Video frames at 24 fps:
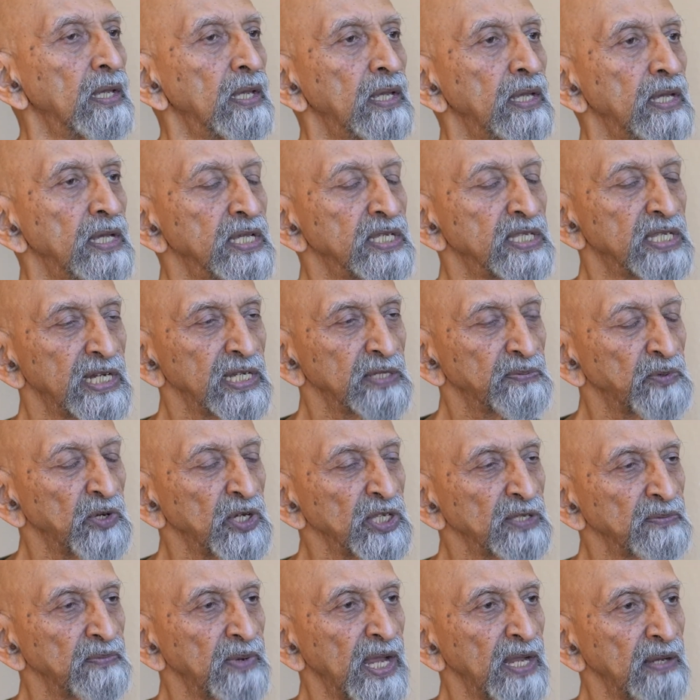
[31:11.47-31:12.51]
His
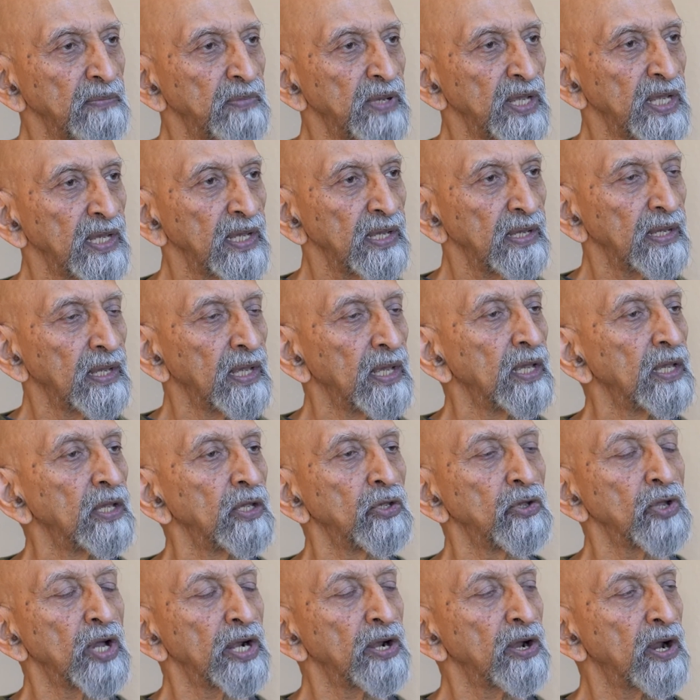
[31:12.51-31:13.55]
response might be,
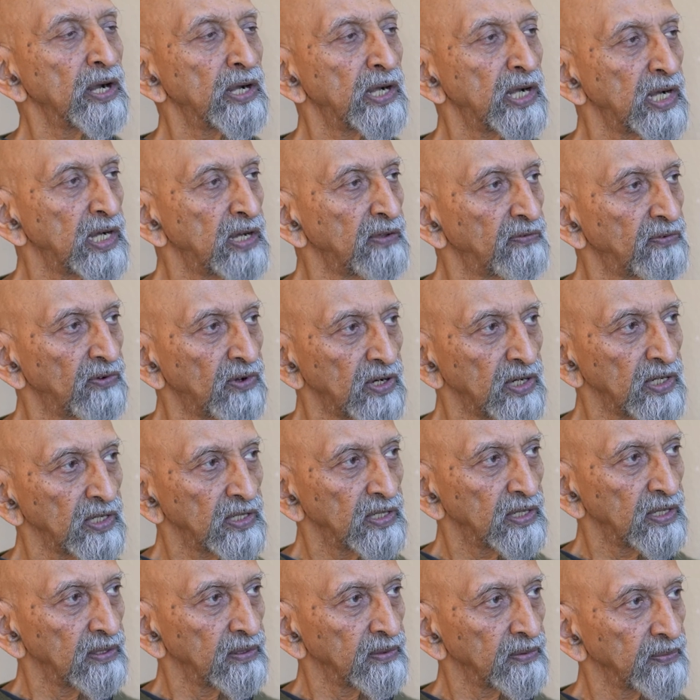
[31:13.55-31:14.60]
you are not ready for
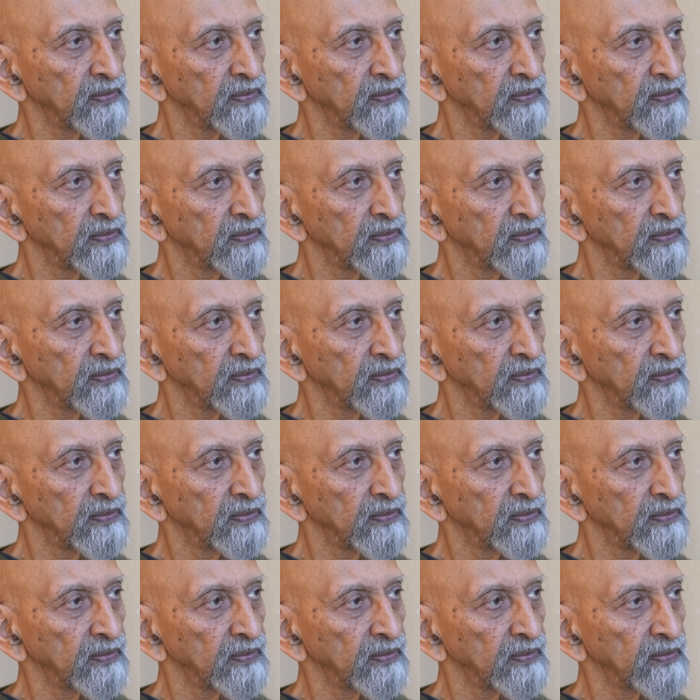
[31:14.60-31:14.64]
it.